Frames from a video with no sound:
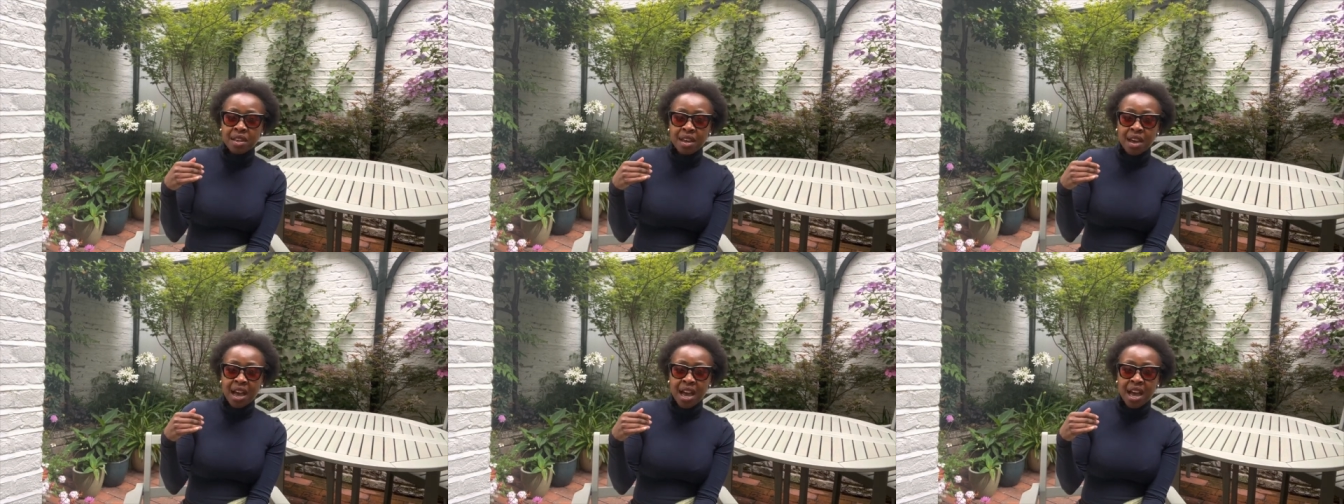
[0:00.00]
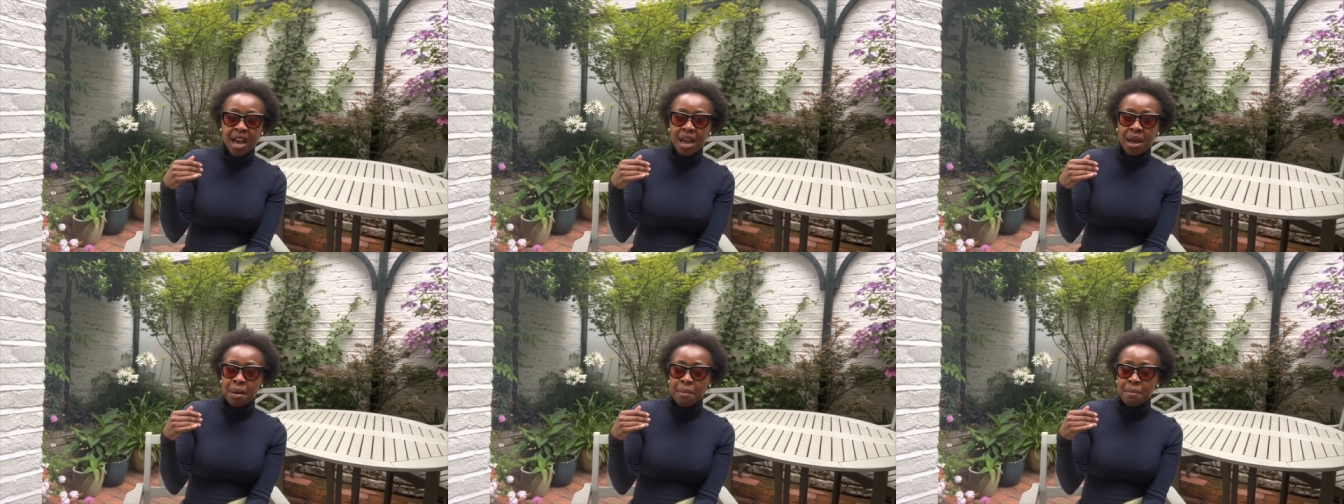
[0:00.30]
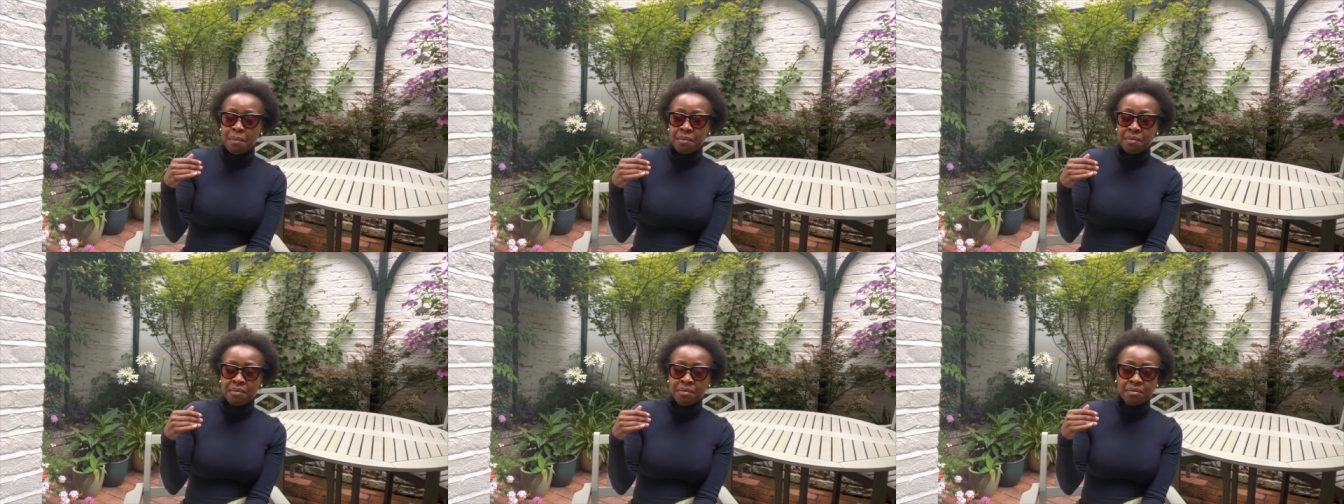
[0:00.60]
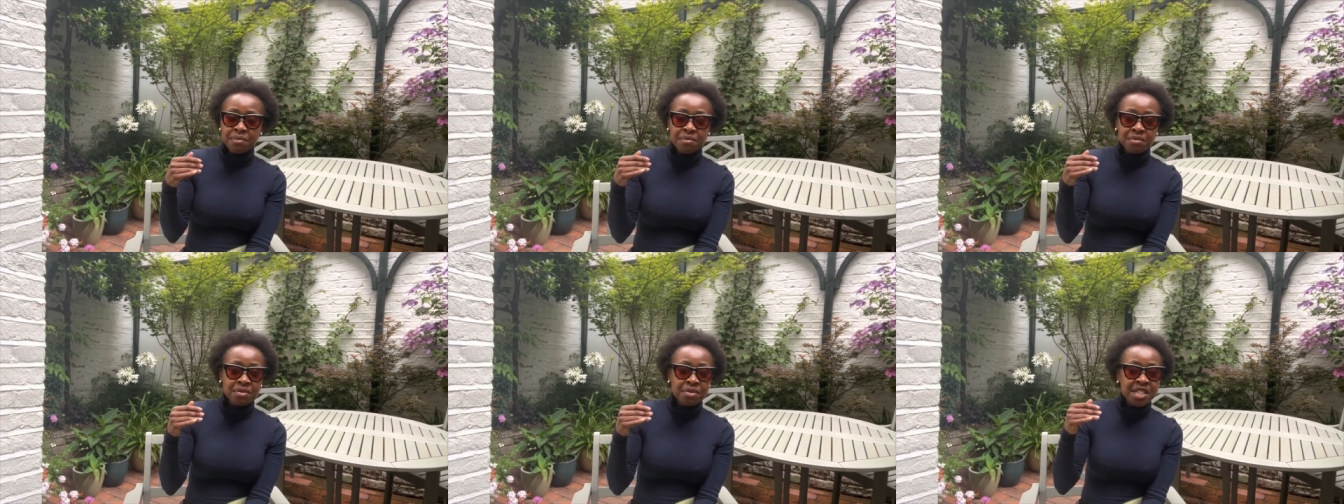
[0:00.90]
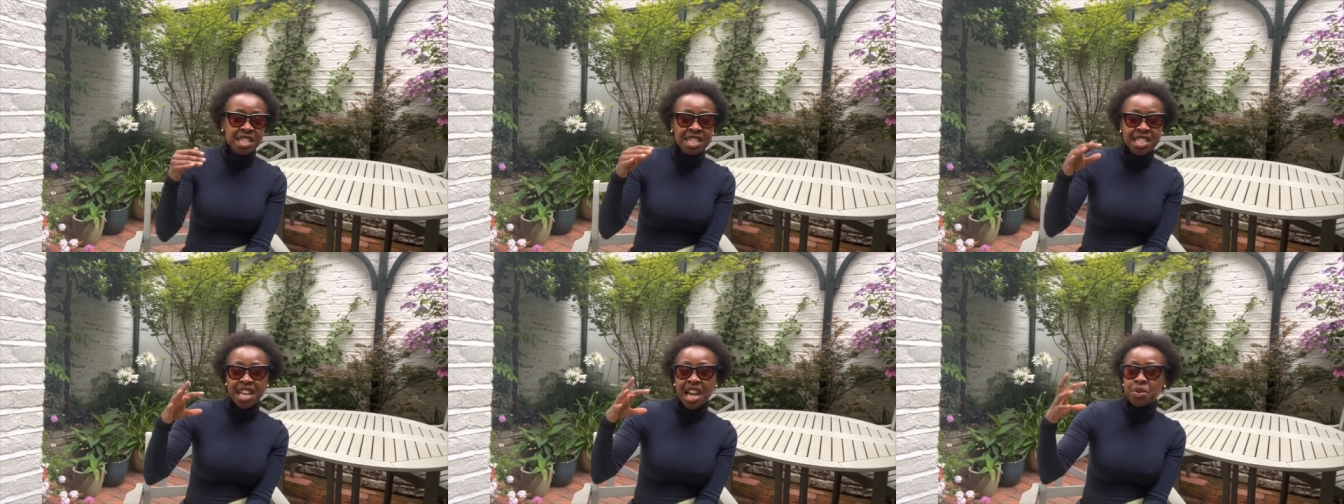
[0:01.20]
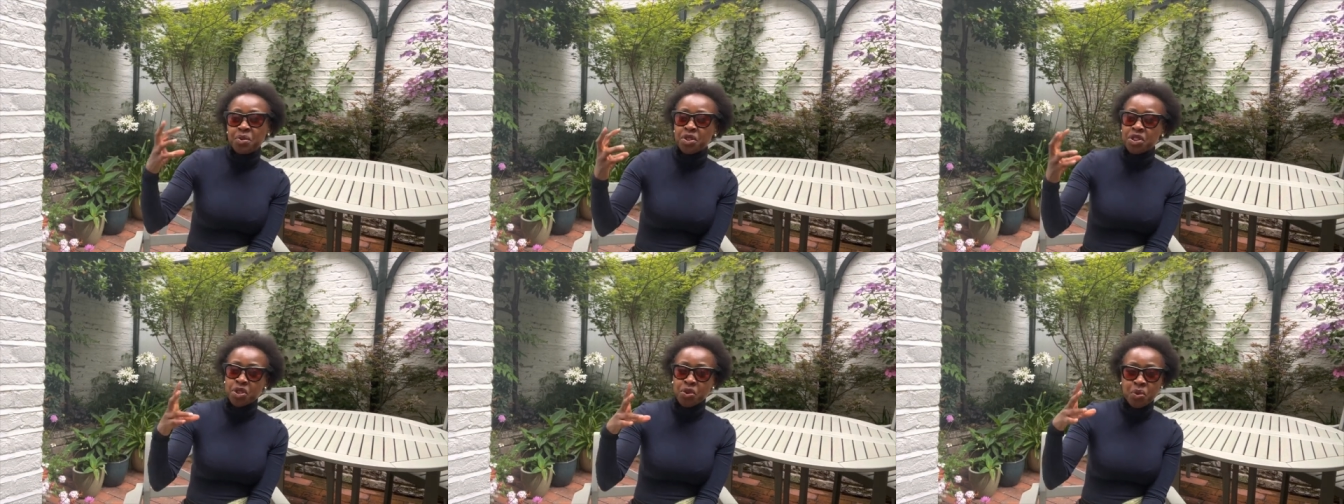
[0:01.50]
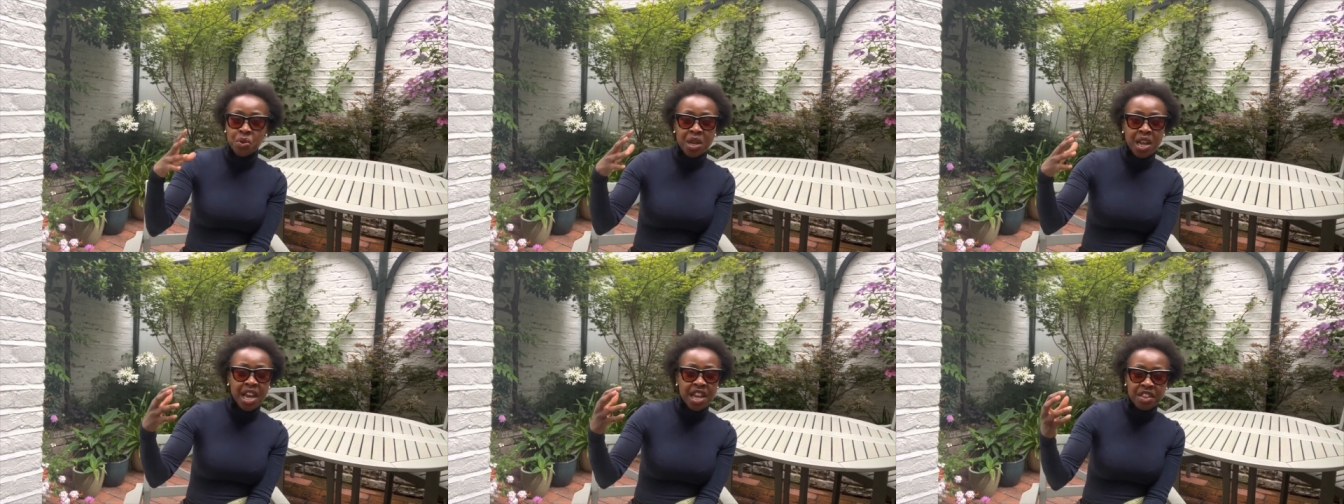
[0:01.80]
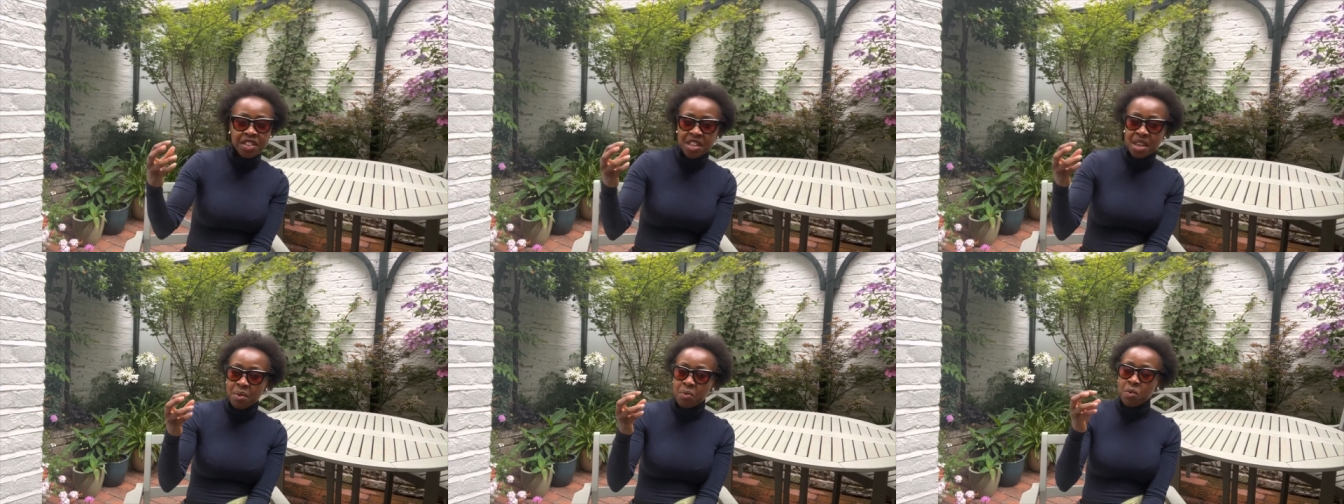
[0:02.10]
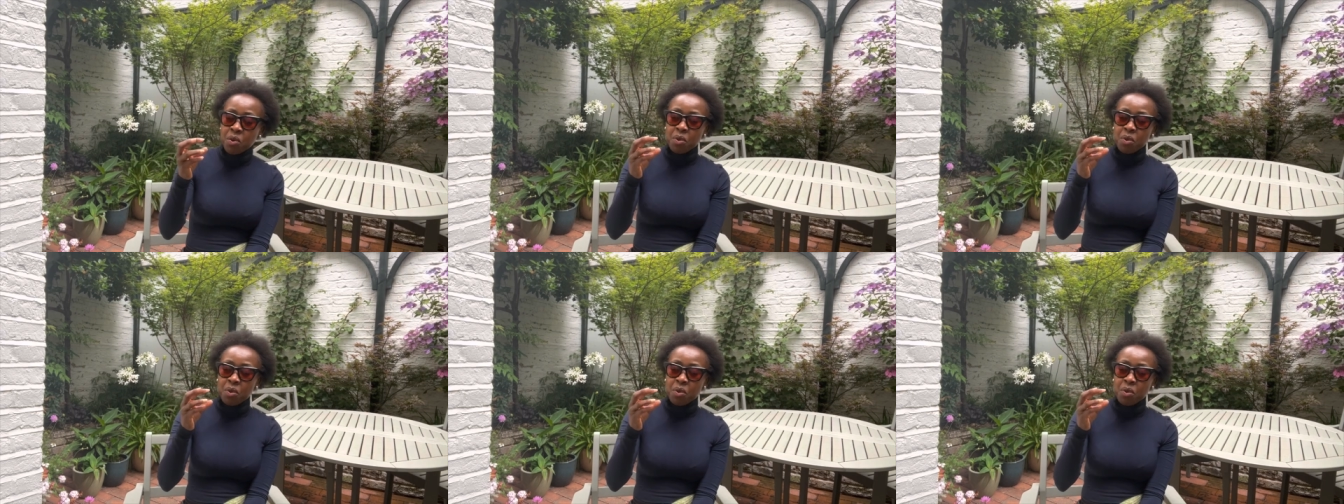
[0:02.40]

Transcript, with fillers: um, decide whether you like them,